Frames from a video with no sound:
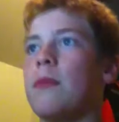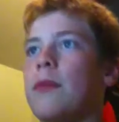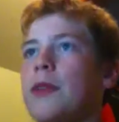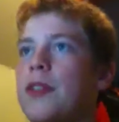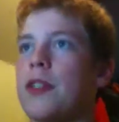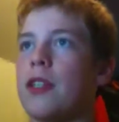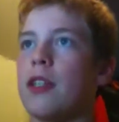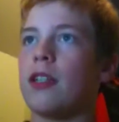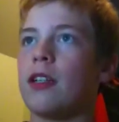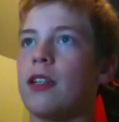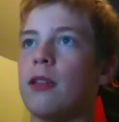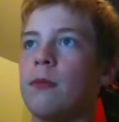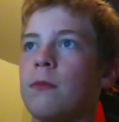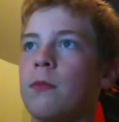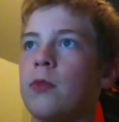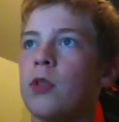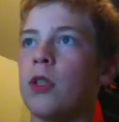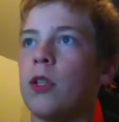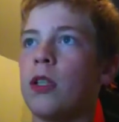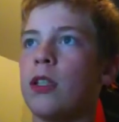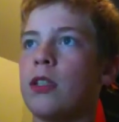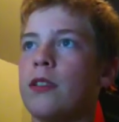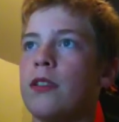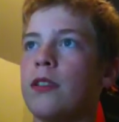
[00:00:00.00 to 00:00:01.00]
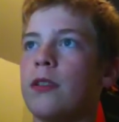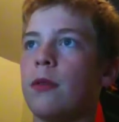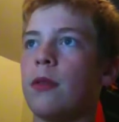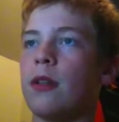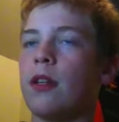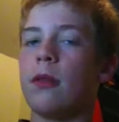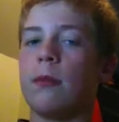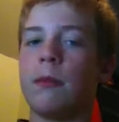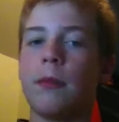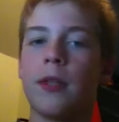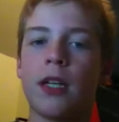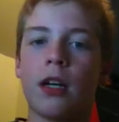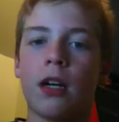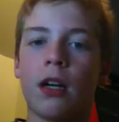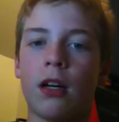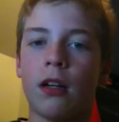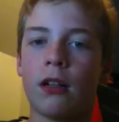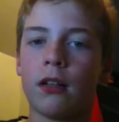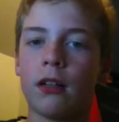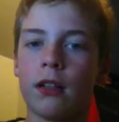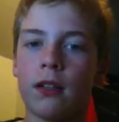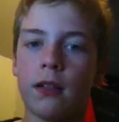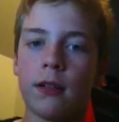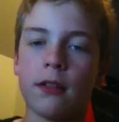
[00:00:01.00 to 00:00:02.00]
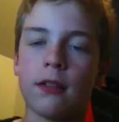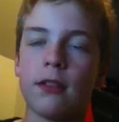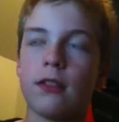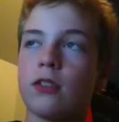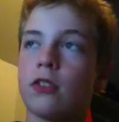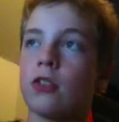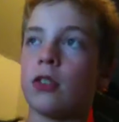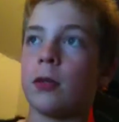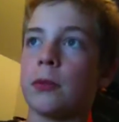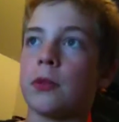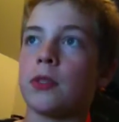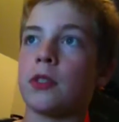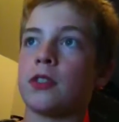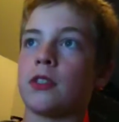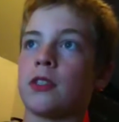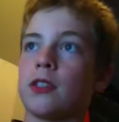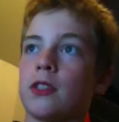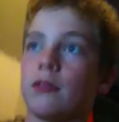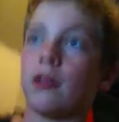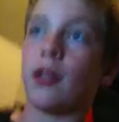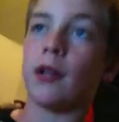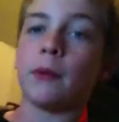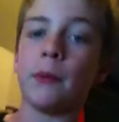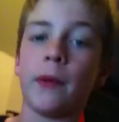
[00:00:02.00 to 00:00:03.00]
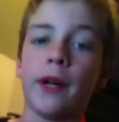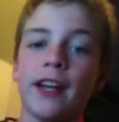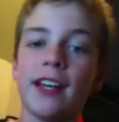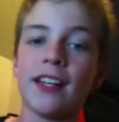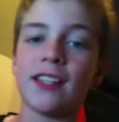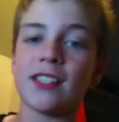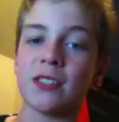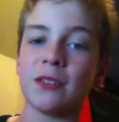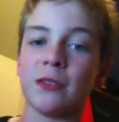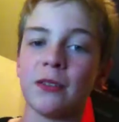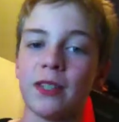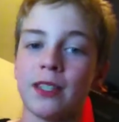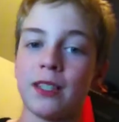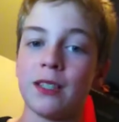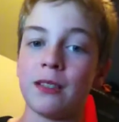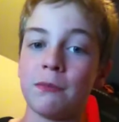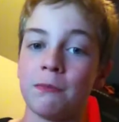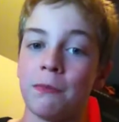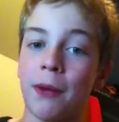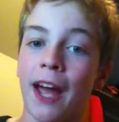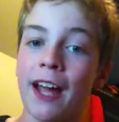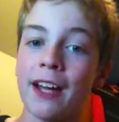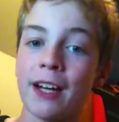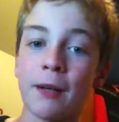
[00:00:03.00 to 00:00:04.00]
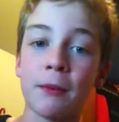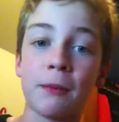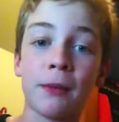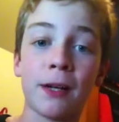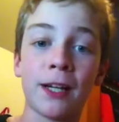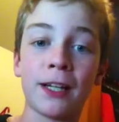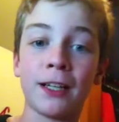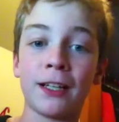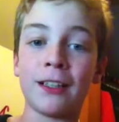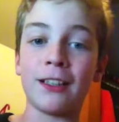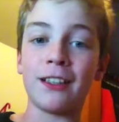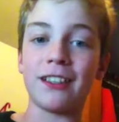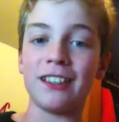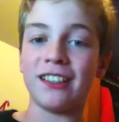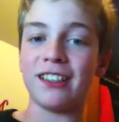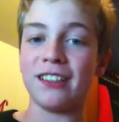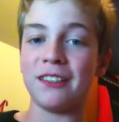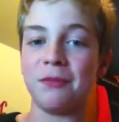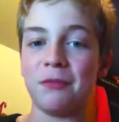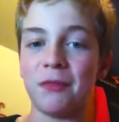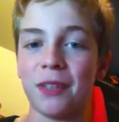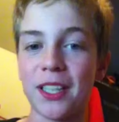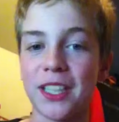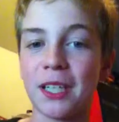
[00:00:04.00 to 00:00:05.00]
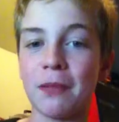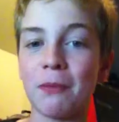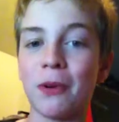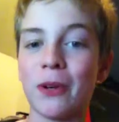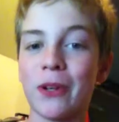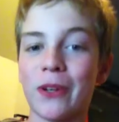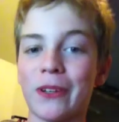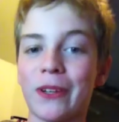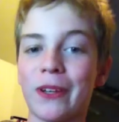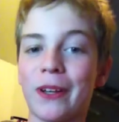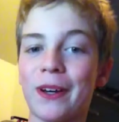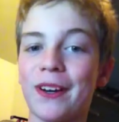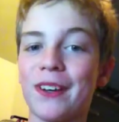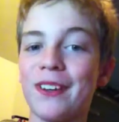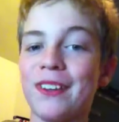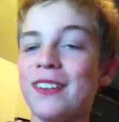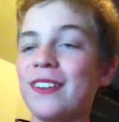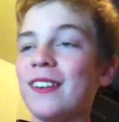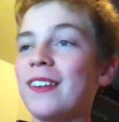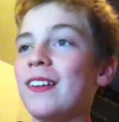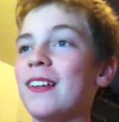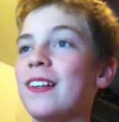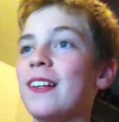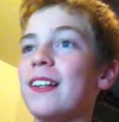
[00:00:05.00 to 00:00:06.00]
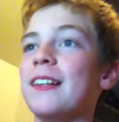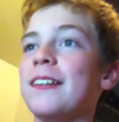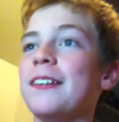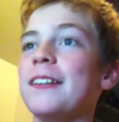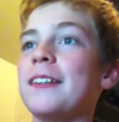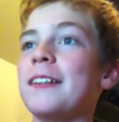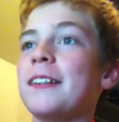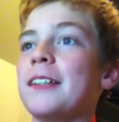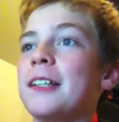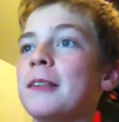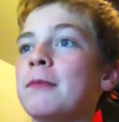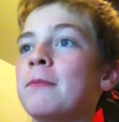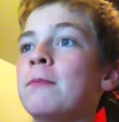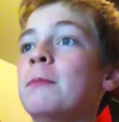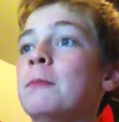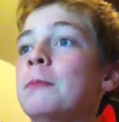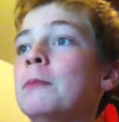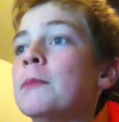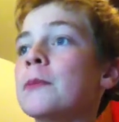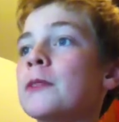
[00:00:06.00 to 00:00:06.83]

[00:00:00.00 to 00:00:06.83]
Because I, am trying to uh, make all the descriptions the right way, so I bang on my uh, my keyboard a lot. Um,